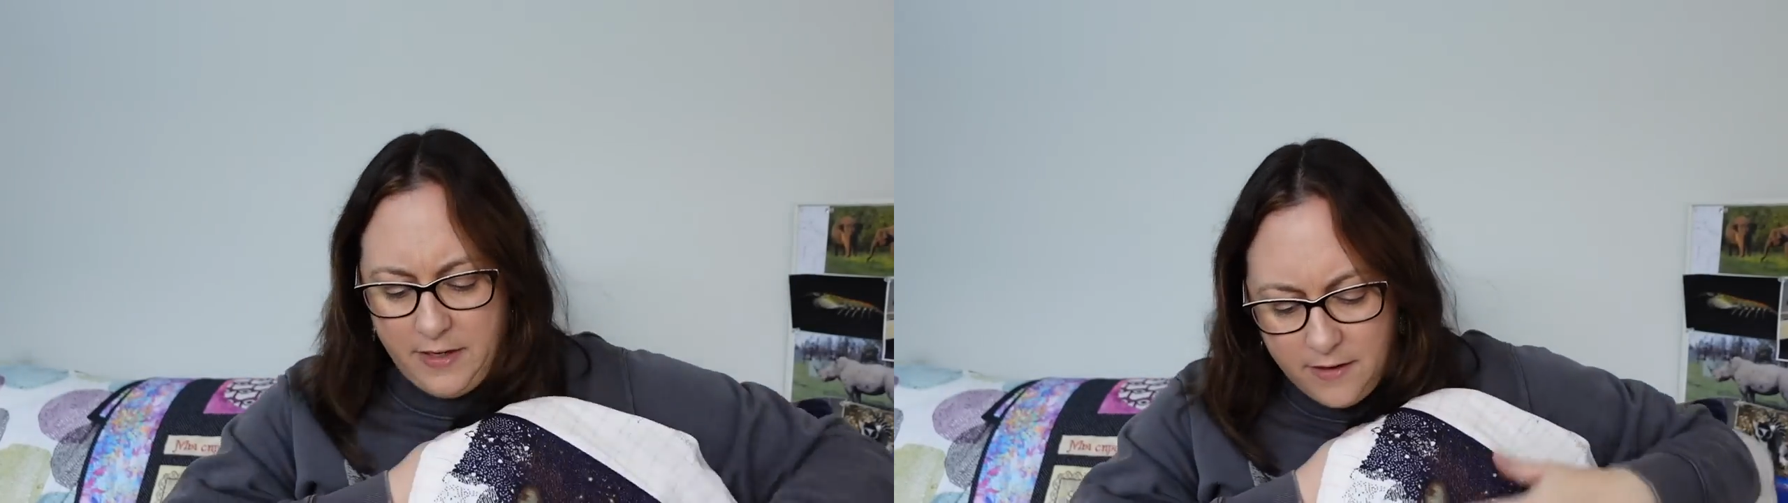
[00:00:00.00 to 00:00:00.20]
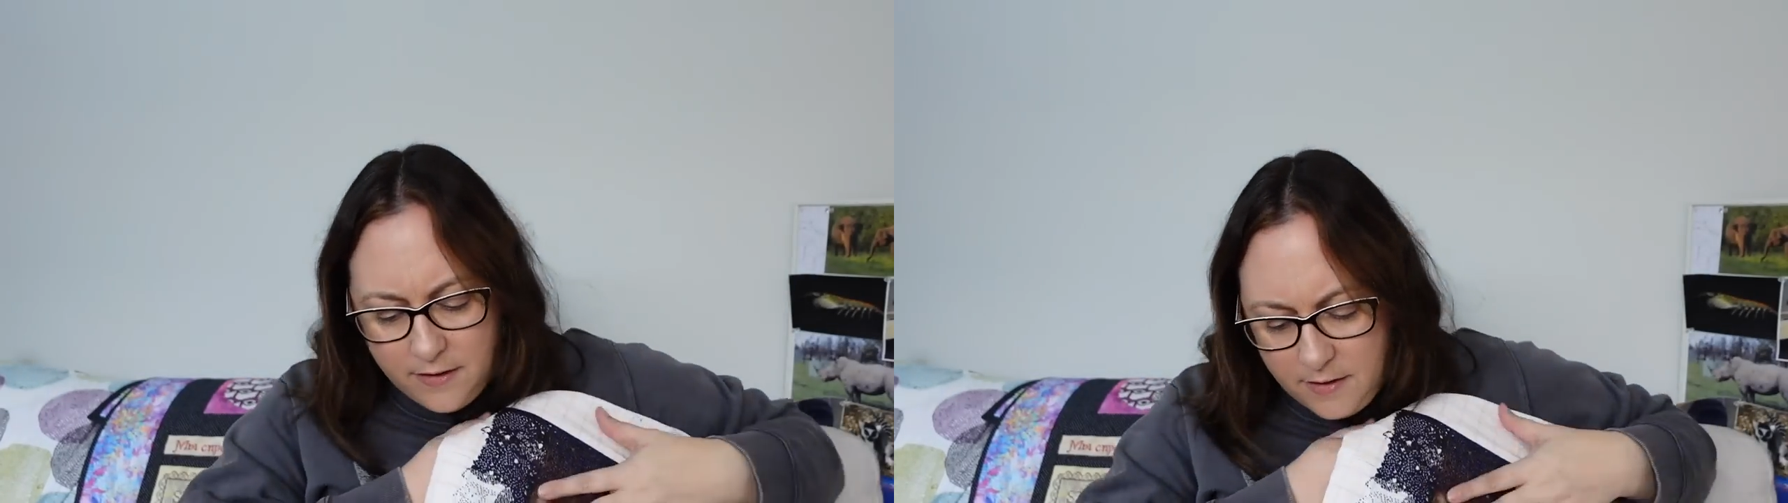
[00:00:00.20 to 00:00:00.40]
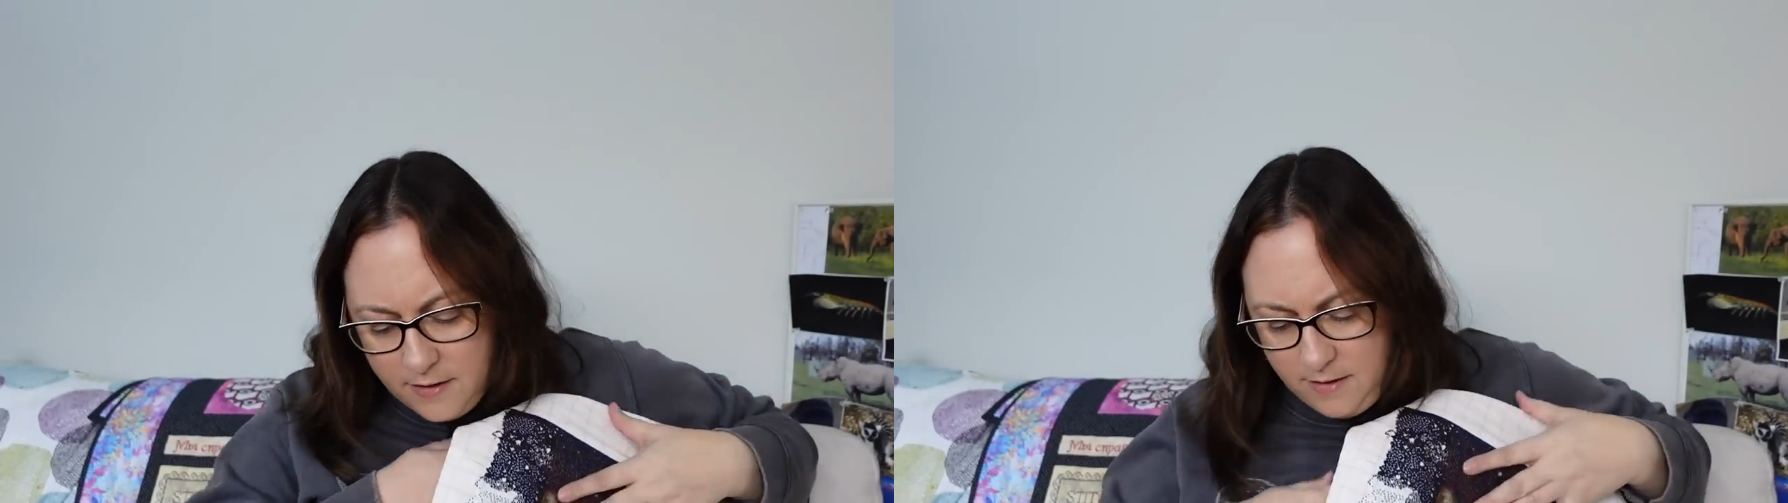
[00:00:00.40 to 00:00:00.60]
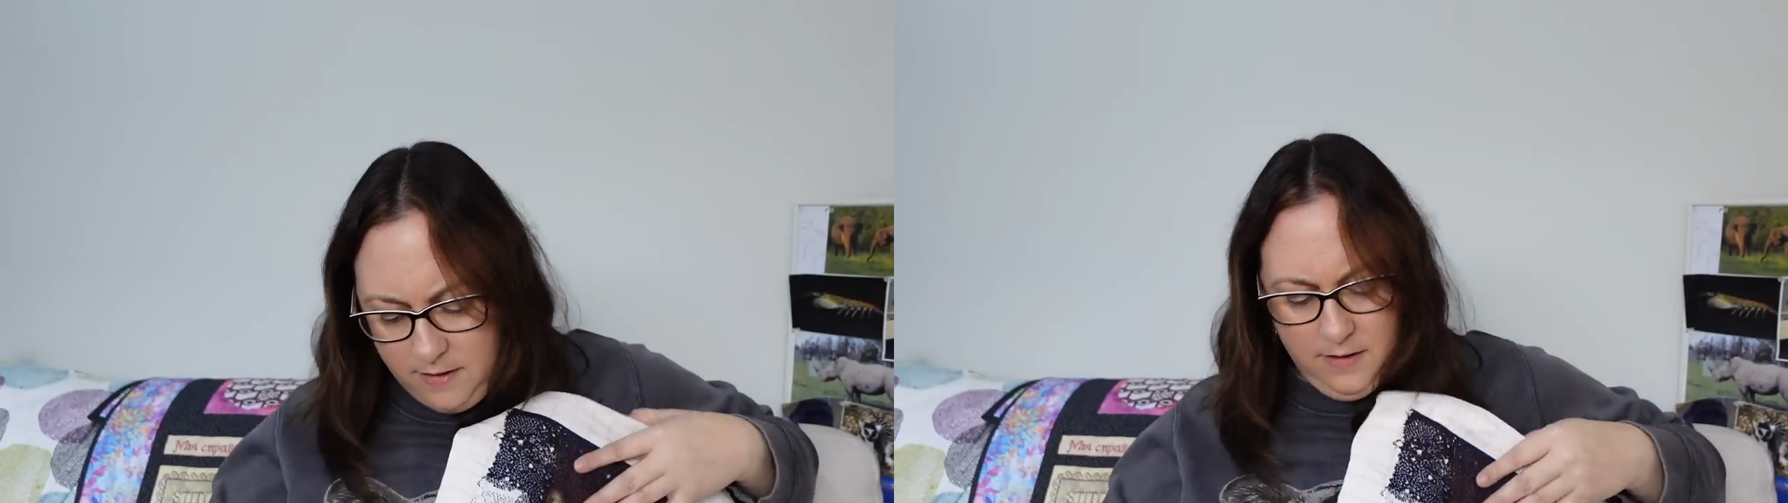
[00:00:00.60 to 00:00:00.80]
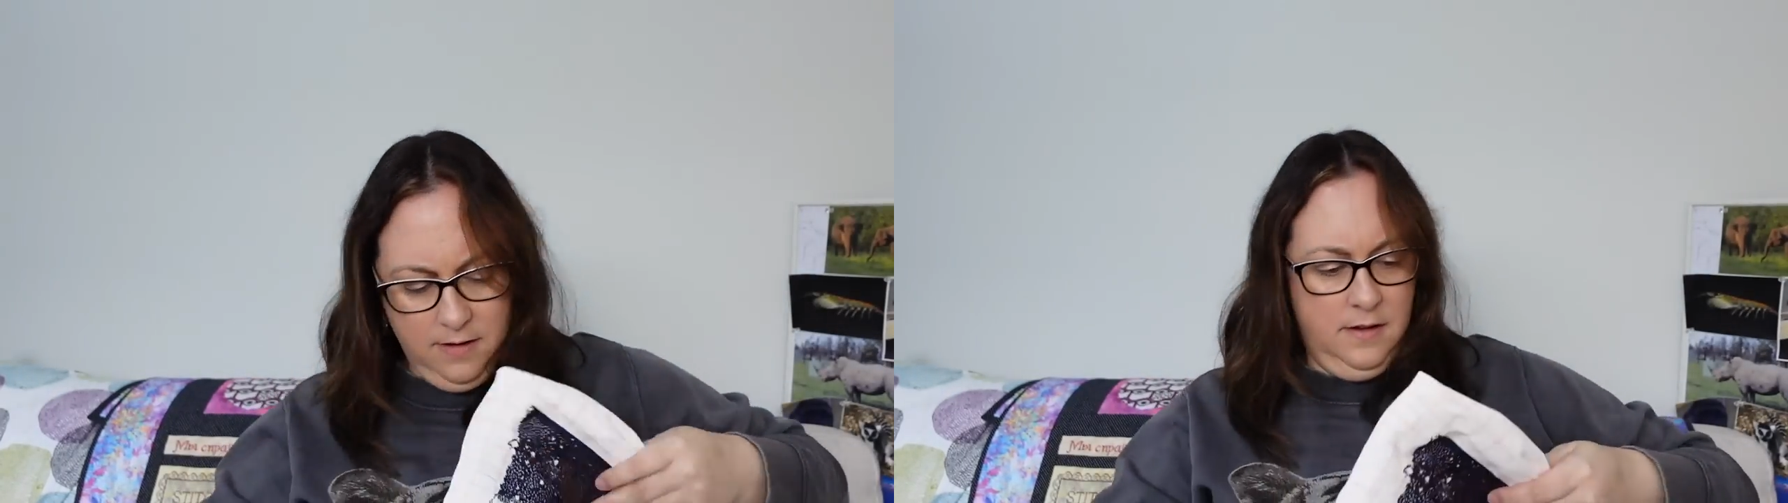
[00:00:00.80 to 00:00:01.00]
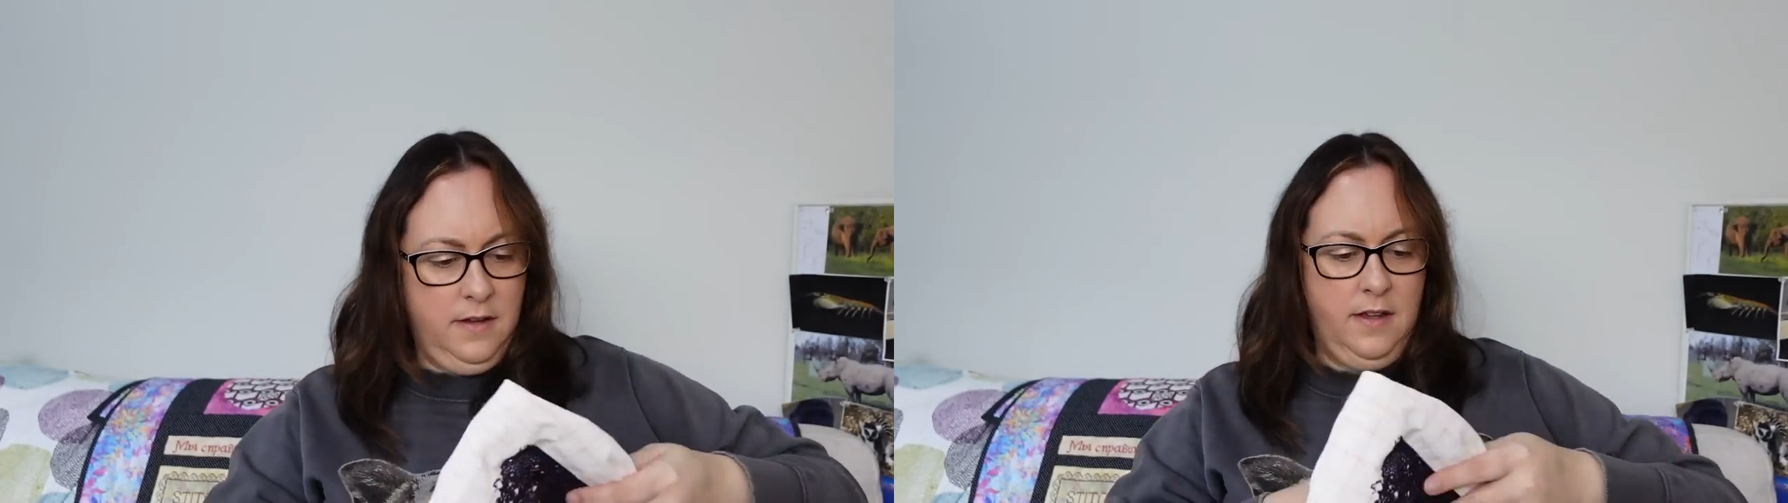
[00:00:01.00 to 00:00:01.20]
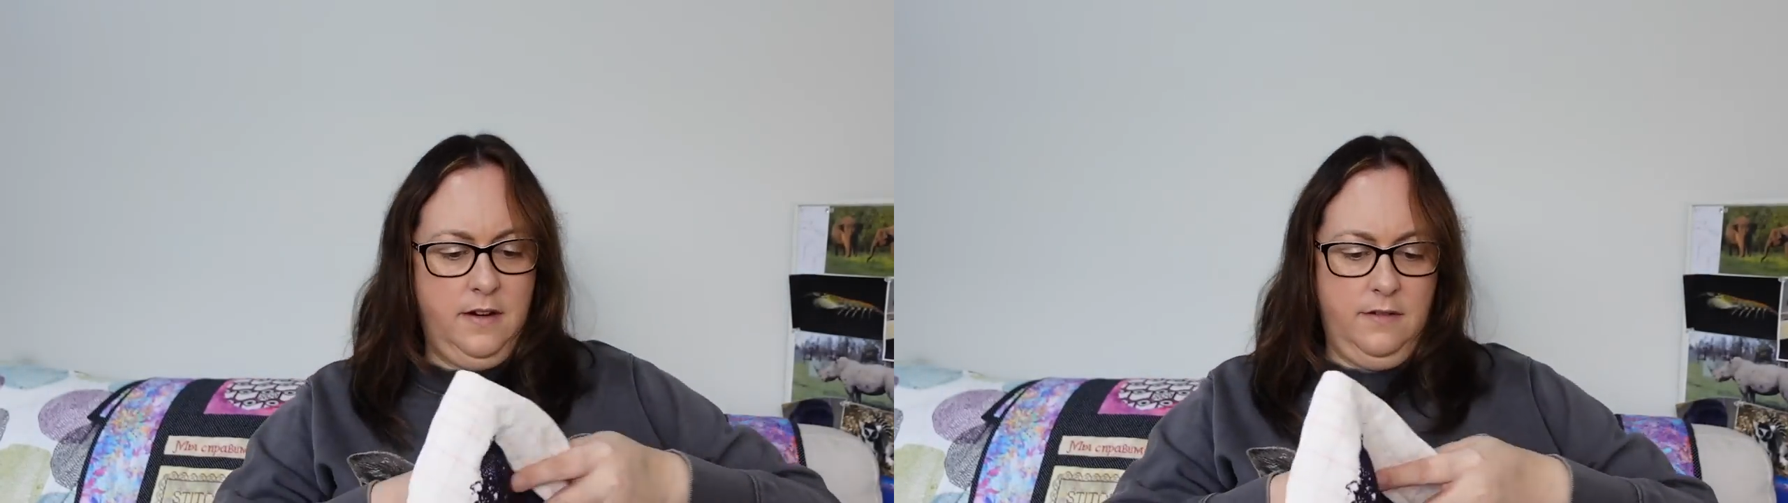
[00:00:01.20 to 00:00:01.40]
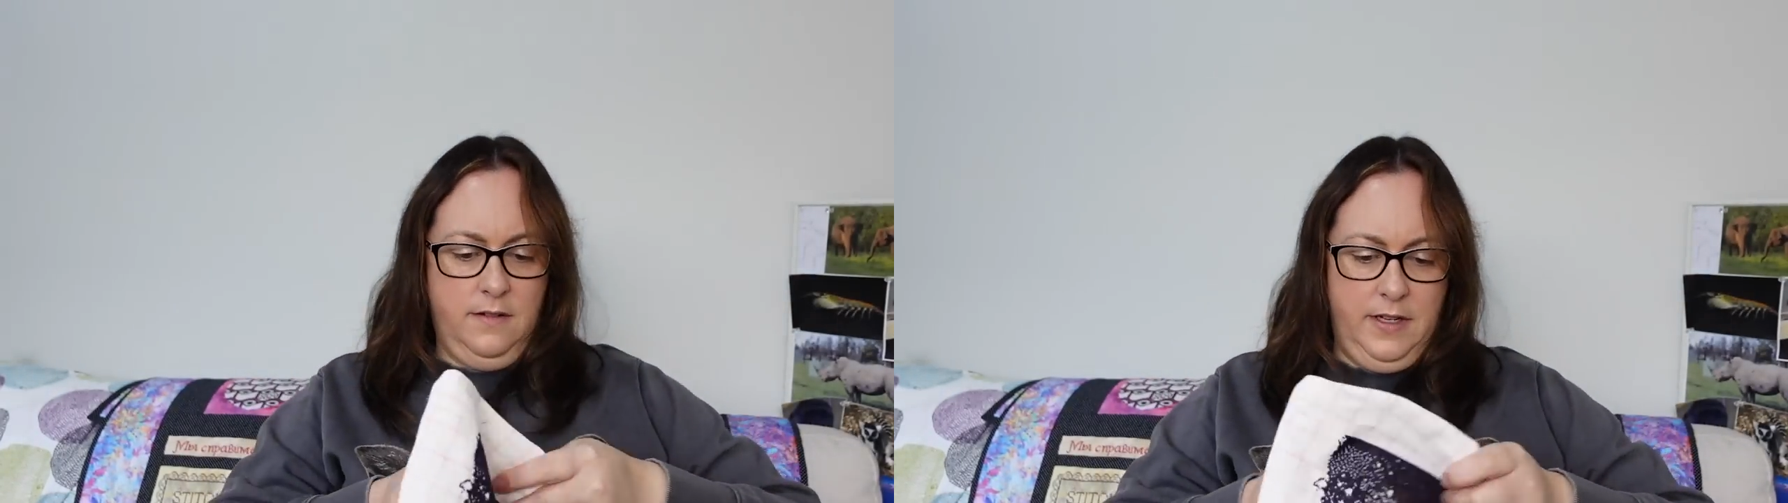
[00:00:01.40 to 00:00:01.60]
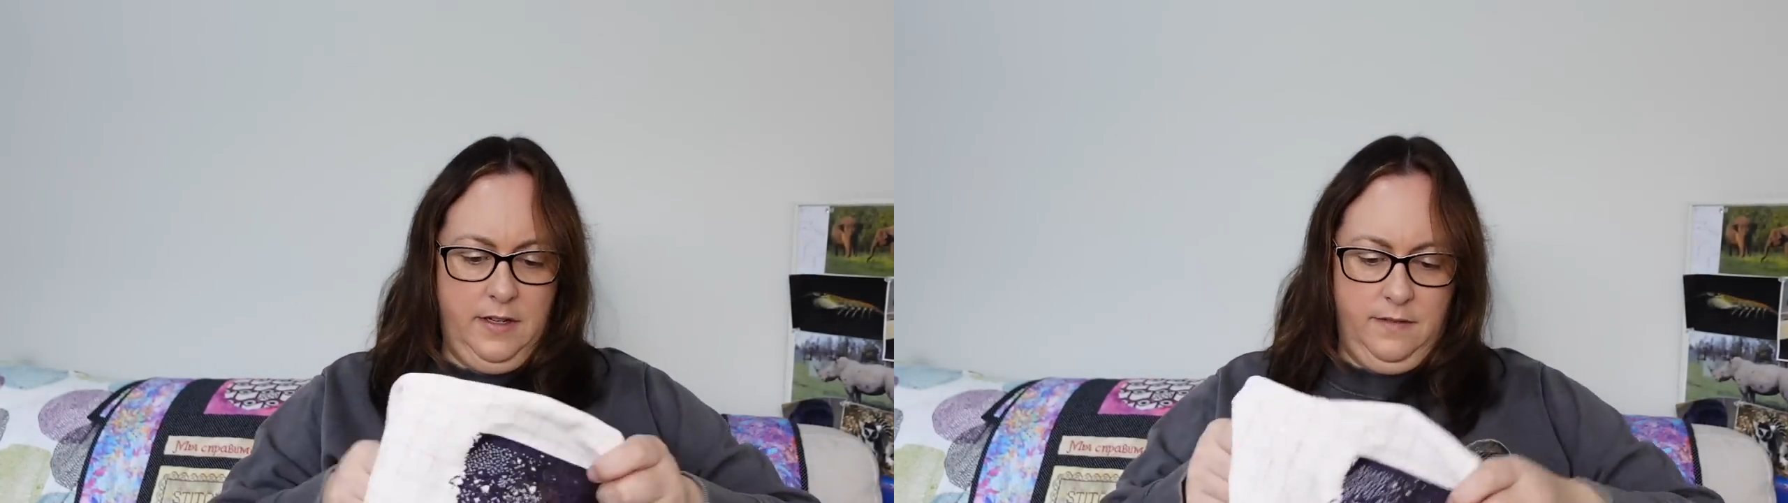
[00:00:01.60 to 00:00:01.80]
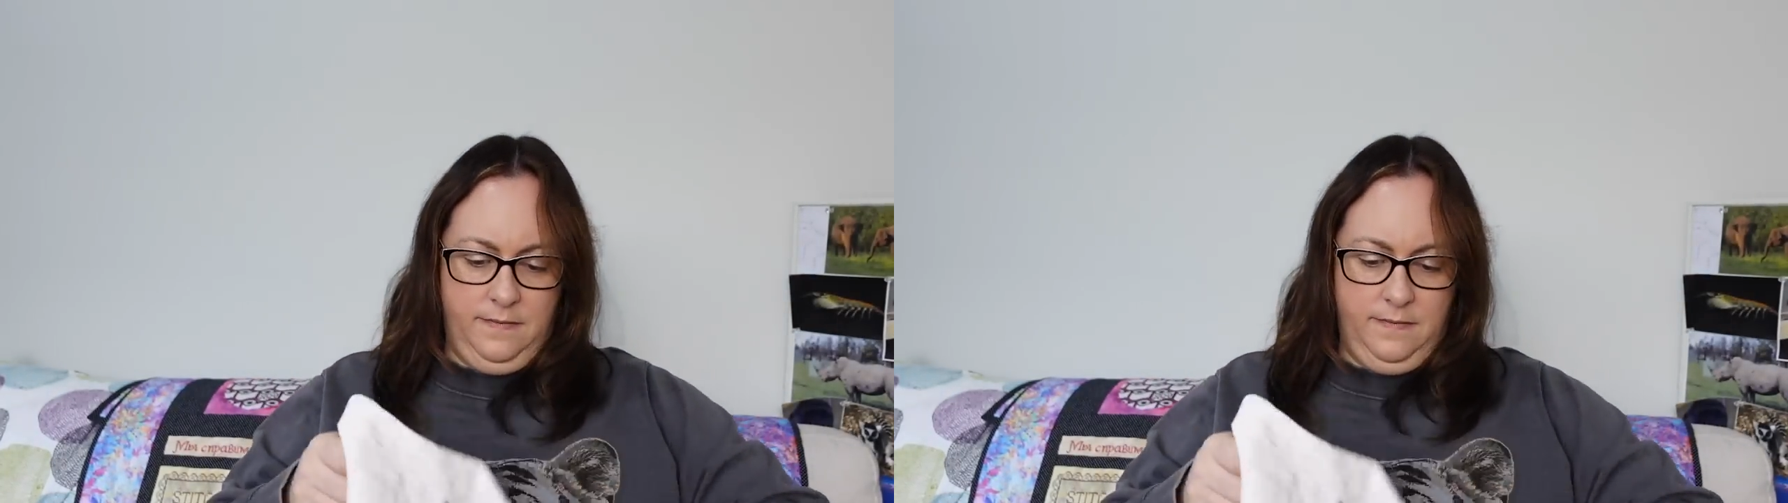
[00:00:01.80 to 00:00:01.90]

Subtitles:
can get it all in.